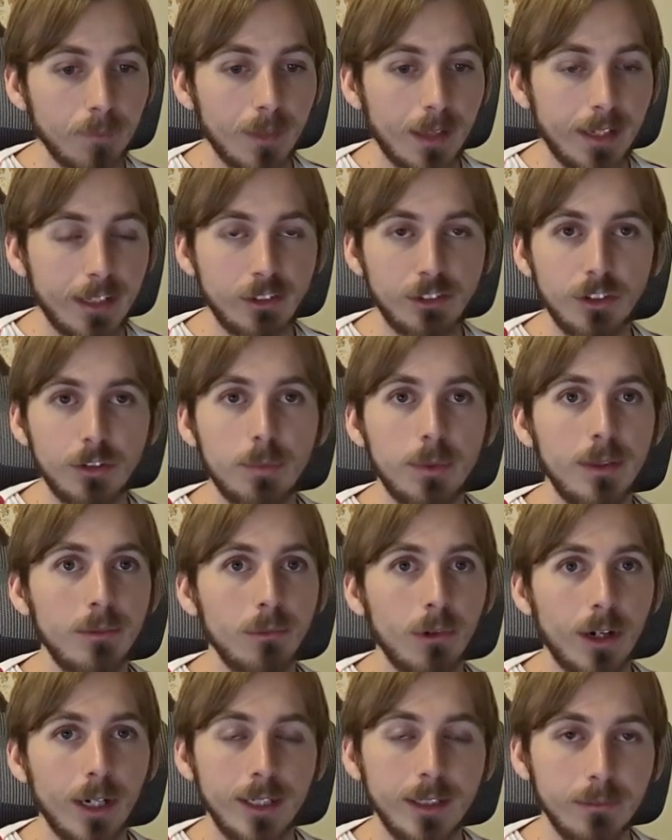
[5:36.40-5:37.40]
He's just
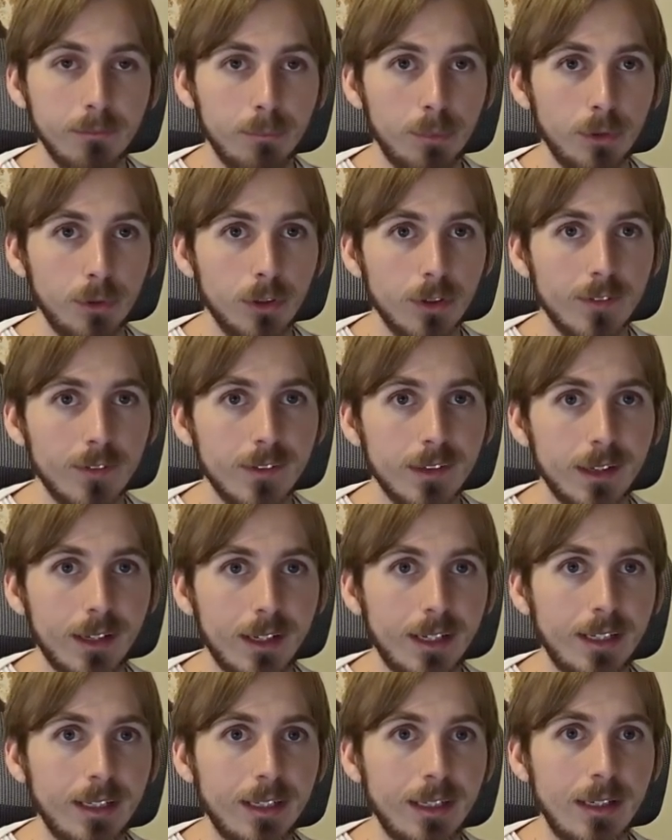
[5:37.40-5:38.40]
been writing books.
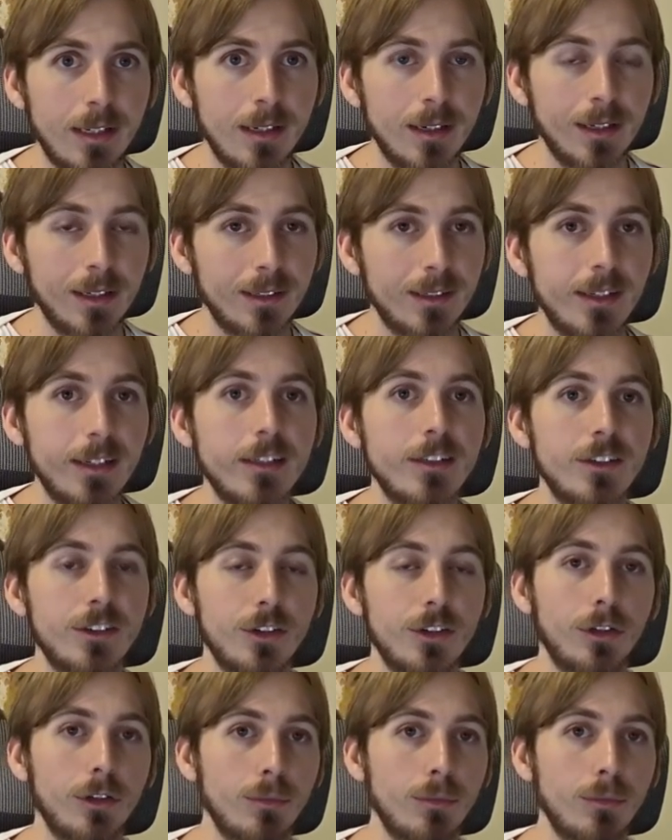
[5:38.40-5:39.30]
He needs to